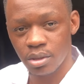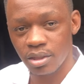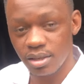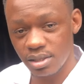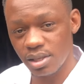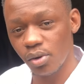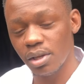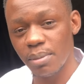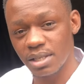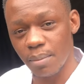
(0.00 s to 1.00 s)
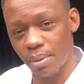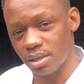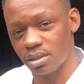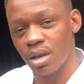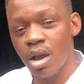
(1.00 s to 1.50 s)
That is the only better
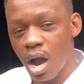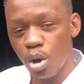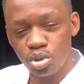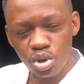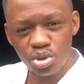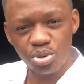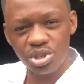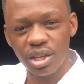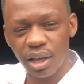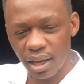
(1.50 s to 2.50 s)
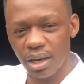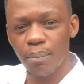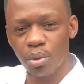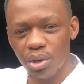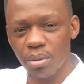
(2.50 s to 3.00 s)
part. I was not using any
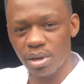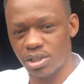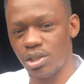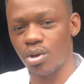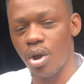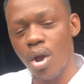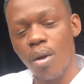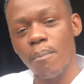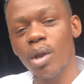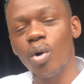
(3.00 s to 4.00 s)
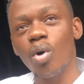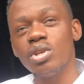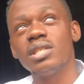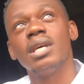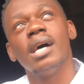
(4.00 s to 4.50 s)
brooding material
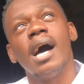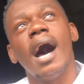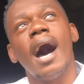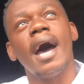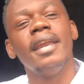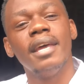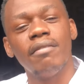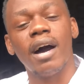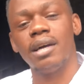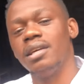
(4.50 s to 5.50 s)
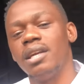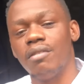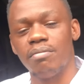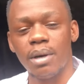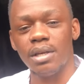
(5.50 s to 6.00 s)
because I never had
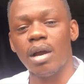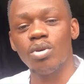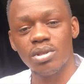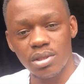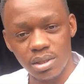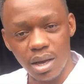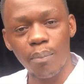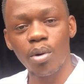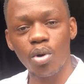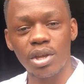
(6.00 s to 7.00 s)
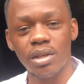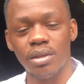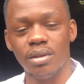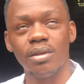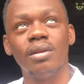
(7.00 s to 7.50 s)
enough money. I was a brokey.
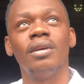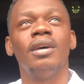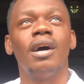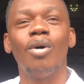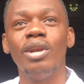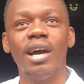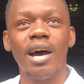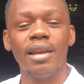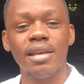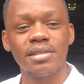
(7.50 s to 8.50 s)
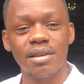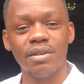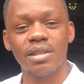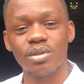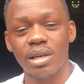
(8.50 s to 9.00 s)
I only had like
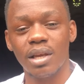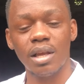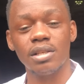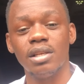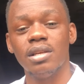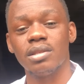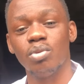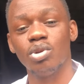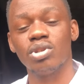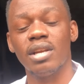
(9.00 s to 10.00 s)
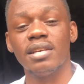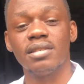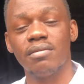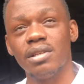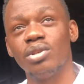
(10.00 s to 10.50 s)
7,000 Kenyan shillings, which was like
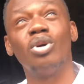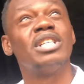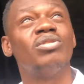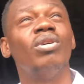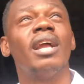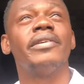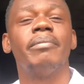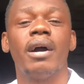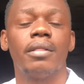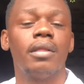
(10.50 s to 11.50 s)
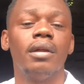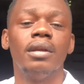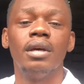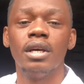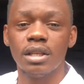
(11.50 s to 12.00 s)
70 US dollars back then.
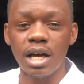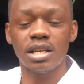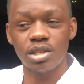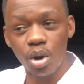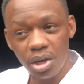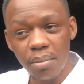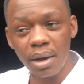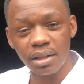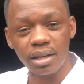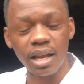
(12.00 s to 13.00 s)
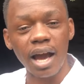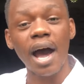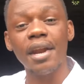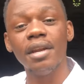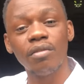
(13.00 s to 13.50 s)
That is the only money that I
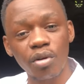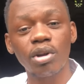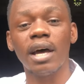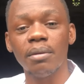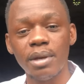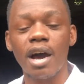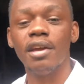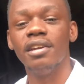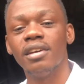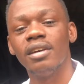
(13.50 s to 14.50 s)
had in front and behind.